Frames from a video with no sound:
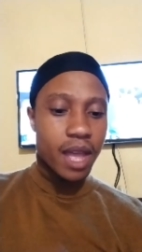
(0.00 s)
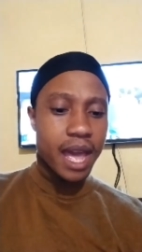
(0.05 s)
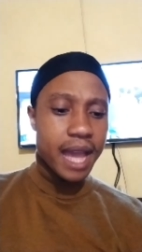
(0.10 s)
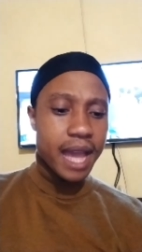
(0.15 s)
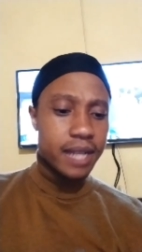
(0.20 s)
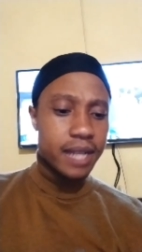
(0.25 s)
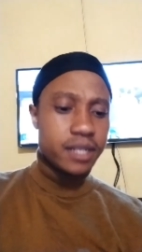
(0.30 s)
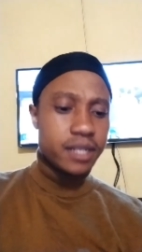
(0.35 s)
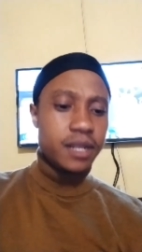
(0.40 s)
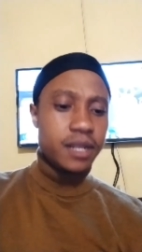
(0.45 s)

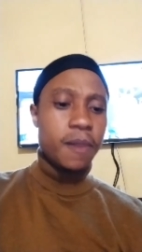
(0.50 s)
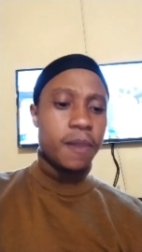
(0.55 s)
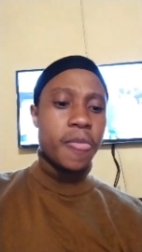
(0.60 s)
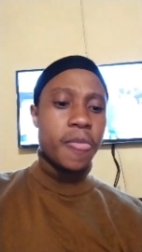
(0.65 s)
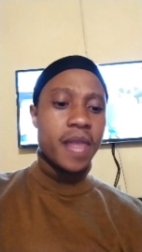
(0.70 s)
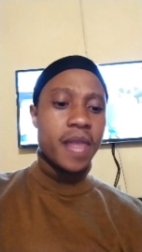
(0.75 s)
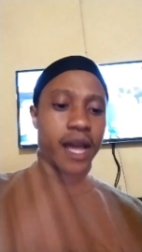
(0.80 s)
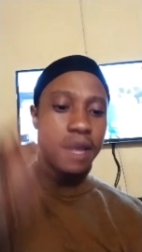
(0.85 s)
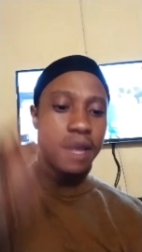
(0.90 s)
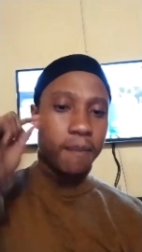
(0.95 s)
And
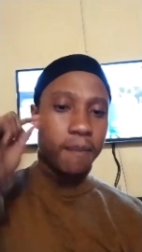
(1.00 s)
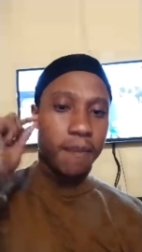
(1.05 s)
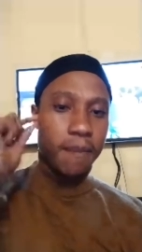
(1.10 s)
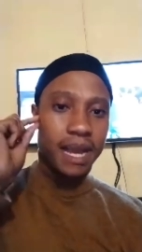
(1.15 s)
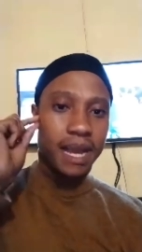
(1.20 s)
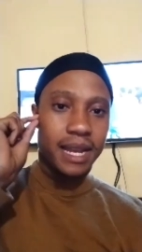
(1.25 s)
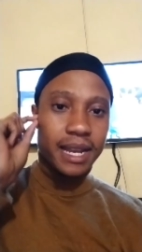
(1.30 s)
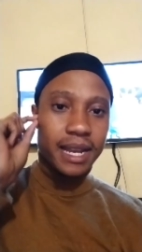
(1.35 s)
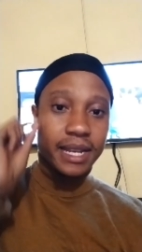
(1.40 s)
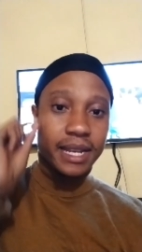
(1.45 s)

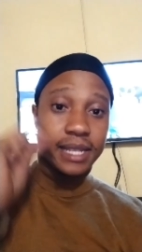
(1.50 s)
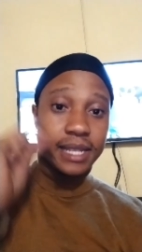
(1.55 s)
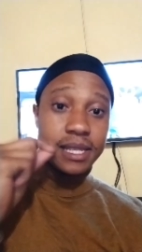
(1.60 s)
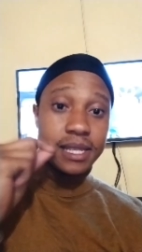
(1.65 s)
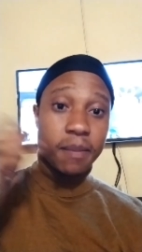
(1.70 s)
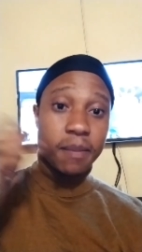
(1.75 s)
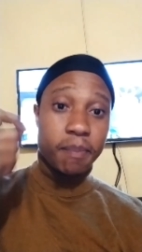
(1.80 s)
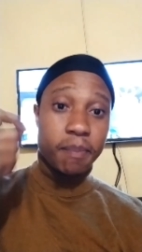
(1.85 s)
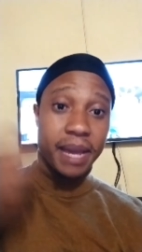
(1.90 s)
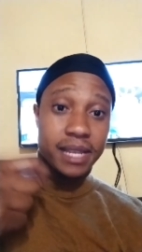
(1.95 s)
melanin is
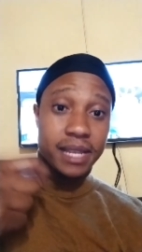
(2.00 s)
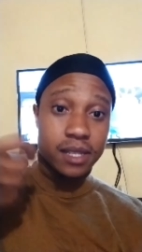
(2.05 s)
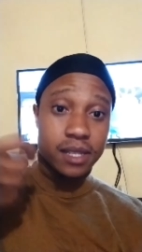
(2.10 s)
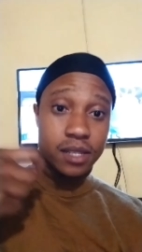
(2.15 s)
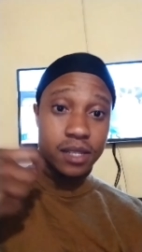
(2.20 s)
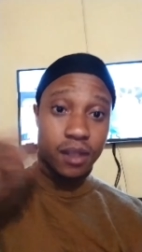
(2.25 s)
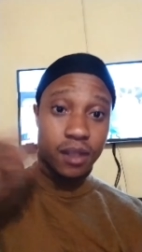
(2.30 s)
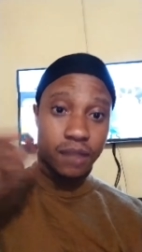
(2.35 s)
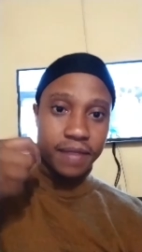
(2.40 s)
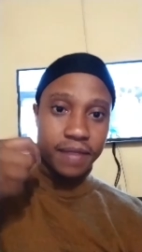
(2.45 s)
the
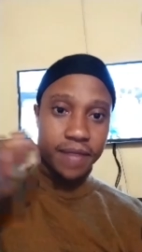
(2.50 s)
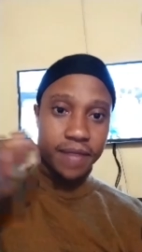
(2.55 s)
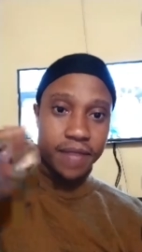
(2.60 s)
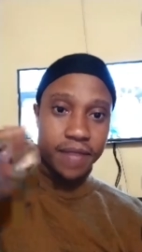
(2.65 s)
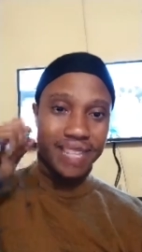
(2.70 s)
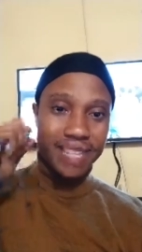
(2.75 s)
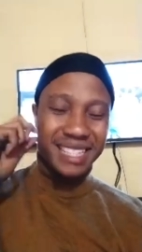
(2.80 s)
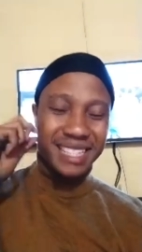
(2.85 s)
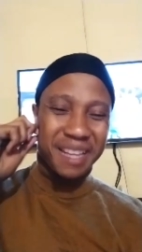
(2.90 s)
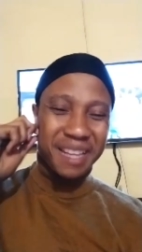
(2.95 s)
basis of that
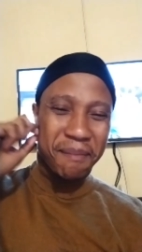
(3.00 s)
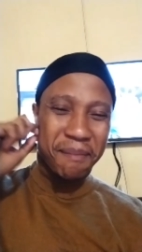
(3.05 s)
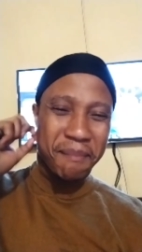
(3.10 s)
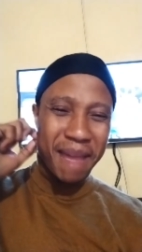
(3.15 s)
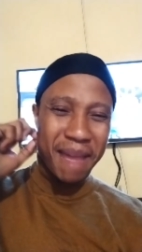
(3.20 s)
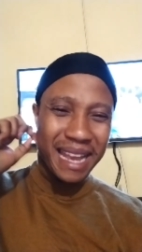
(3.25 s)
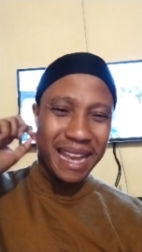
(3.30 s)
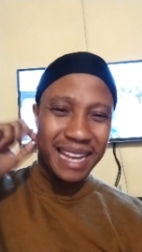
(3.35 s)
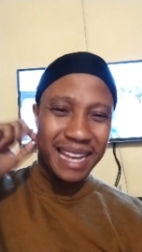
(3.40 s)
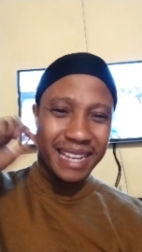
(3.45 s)
the
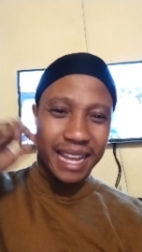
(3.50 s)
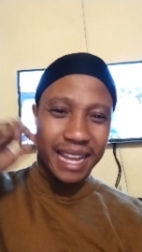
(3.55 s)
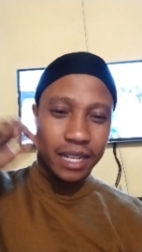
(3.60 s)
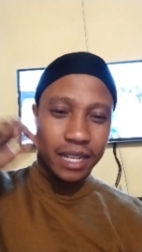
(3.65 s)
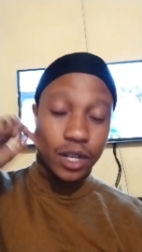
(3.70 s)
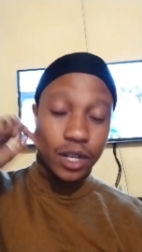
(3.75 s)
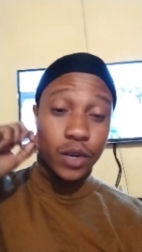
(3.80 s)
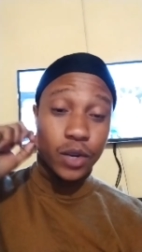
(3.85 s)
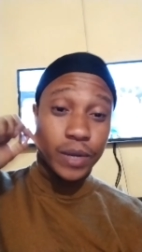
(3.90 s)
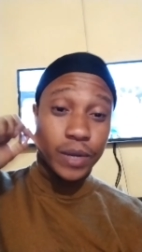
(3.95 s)

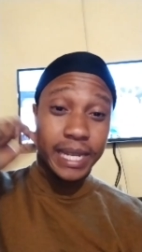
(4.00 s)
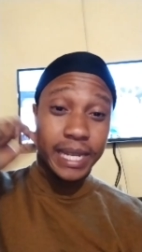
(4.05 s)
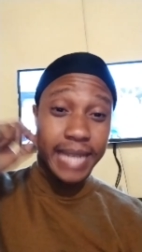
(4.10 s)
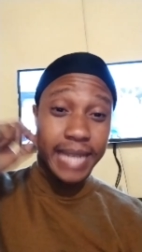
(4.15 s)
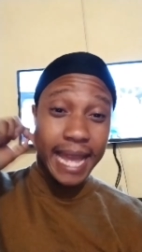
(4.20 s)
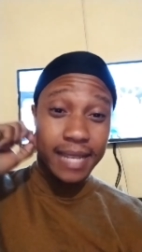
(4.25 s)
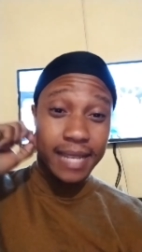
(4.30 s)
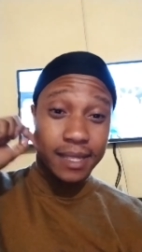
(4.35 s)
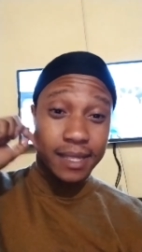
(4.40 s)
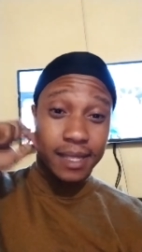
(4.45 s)
melanin
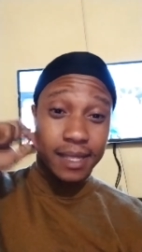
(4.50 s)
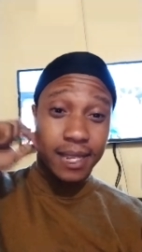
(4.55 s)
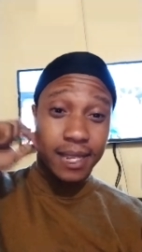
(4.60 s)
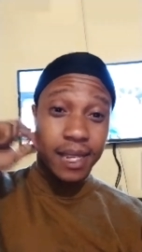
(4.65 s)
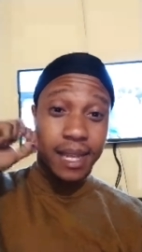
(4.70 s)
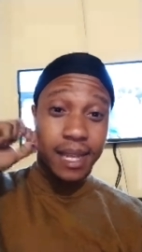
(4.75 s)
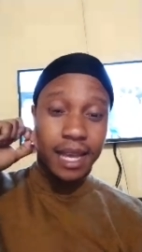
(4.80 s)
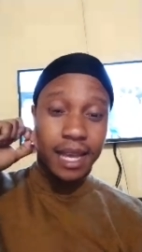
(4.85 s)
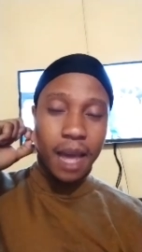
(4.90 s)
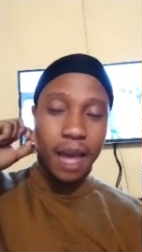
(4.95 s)

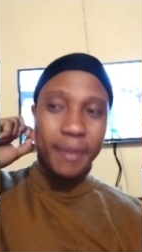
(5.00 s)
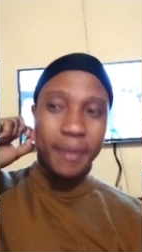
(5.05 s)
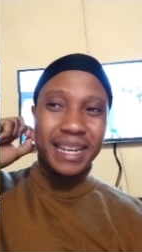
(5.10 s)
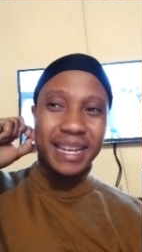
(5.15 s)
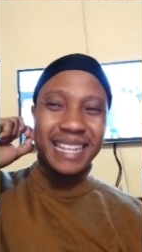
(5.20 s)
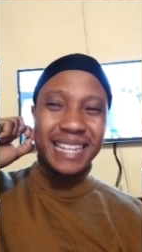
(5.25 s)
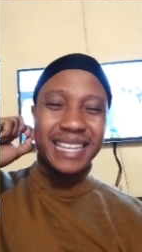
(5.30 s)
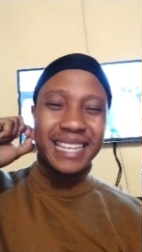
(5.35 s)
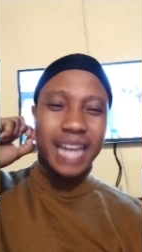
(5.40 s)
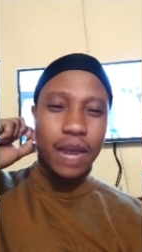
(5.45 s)
creates,
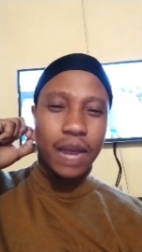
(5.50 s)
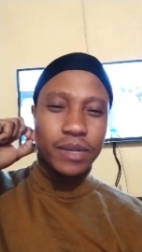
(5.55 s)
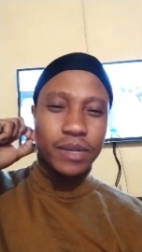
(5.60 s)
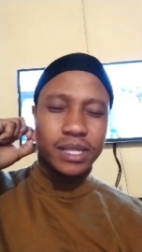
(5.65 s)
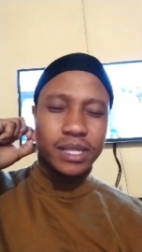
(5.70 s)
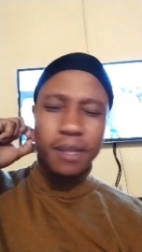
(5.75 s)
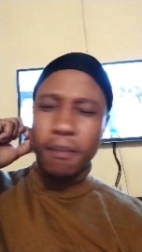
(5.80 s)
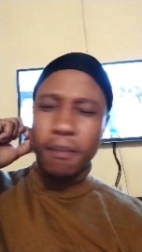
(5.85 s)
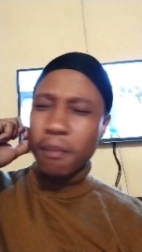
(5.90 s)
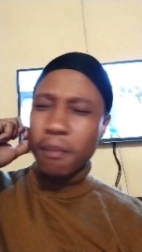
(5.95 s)
it
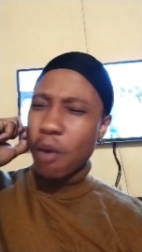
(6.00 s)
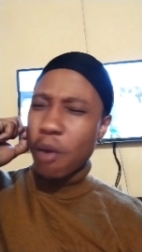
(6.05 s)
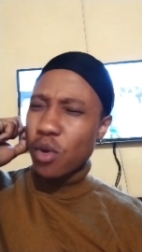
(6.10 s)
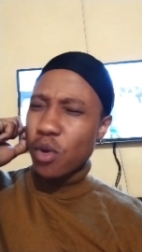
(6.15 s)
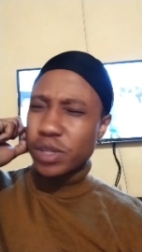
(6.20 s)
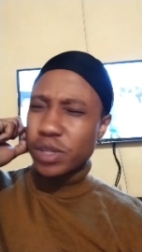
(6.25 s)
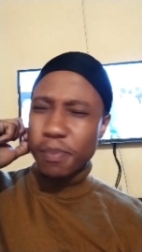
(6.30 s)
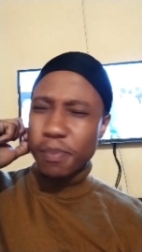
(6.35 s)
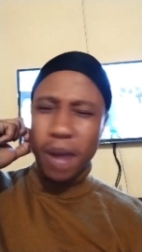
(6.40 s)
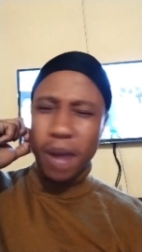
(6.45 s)
carries the
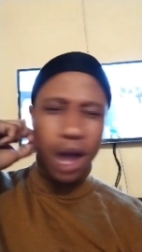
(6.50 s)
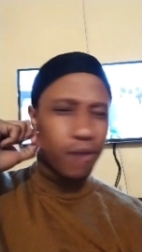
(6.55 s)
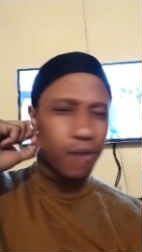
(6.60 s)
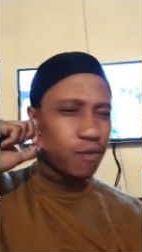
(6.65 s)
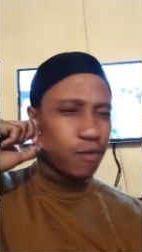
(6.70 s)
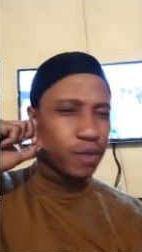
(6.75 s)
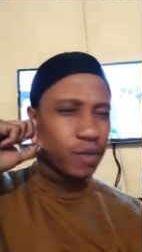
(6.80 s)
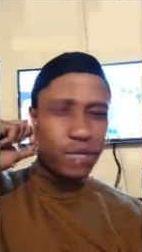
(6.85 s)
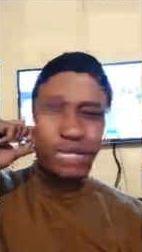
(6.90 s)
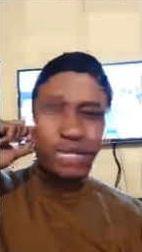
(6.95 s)
most
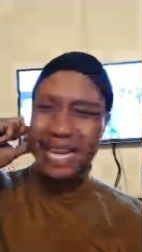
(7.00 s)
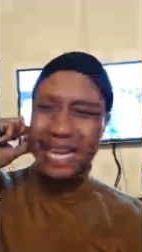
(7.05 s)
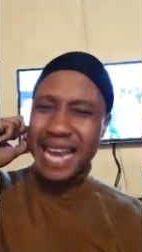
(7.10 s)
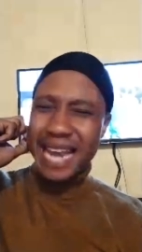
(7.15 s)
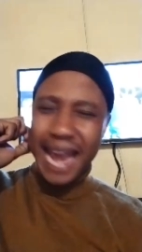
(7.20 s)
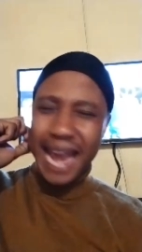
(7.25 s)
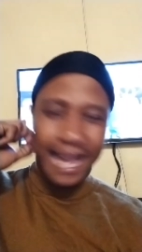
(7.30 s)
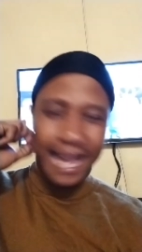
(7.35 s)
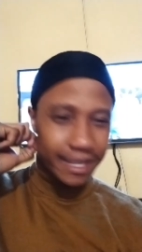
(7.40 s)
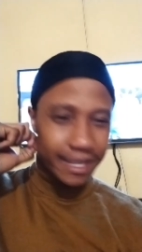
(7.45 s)
powerful
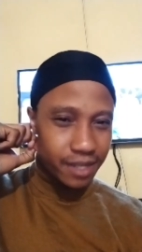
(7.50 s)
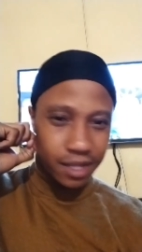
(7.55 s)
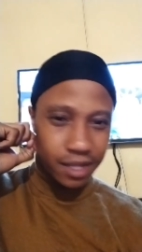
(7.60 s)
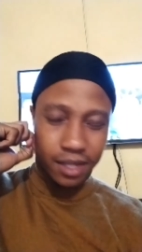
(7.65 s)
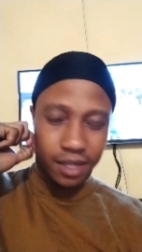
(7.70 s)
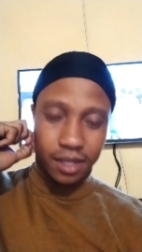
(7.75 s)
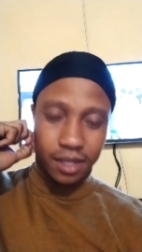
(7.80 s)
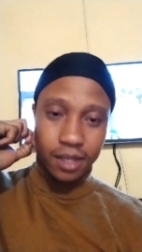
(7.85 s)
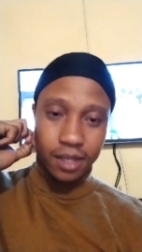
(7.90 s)
light